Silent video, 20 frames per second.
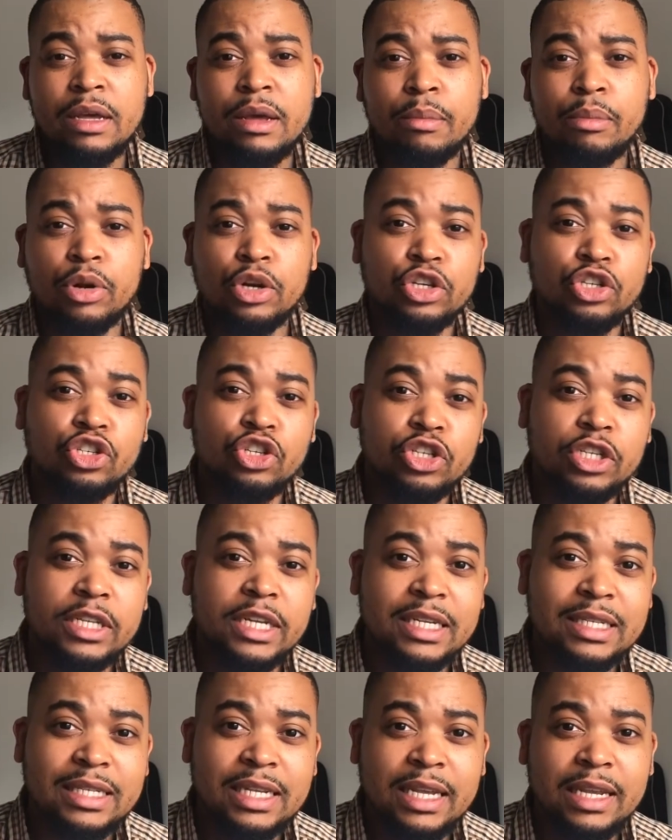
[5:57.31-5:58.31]
but it just
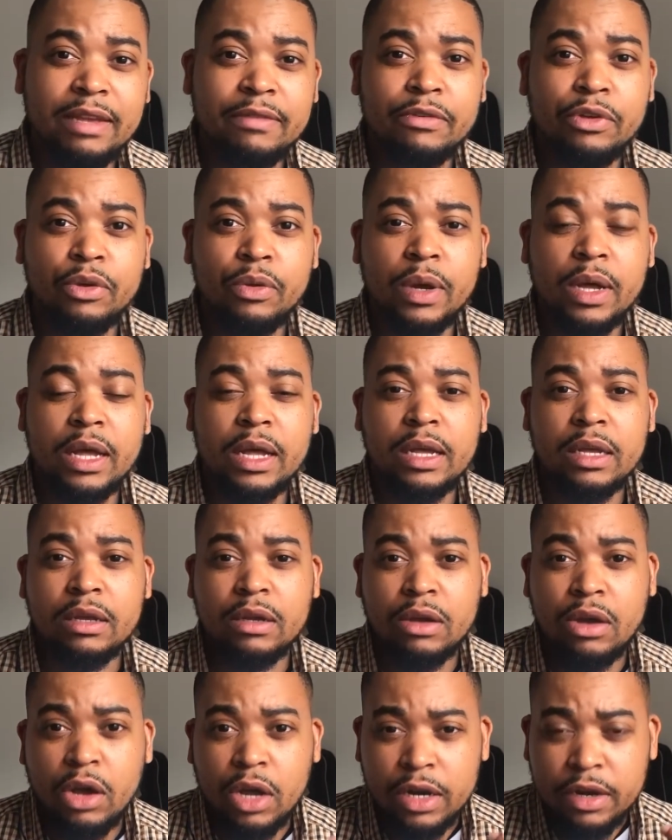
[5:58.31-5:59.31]
needs to give you a
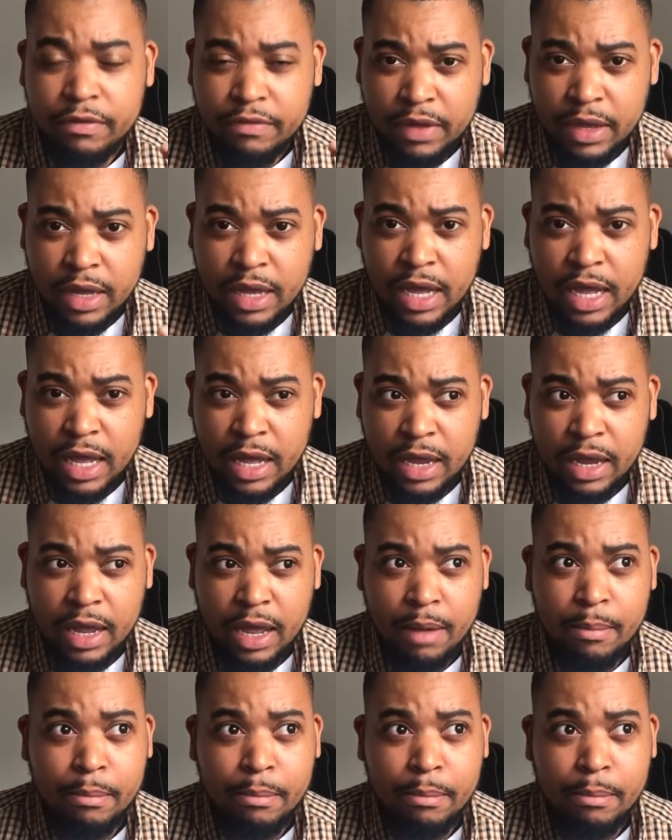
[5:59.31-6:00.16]
kind of a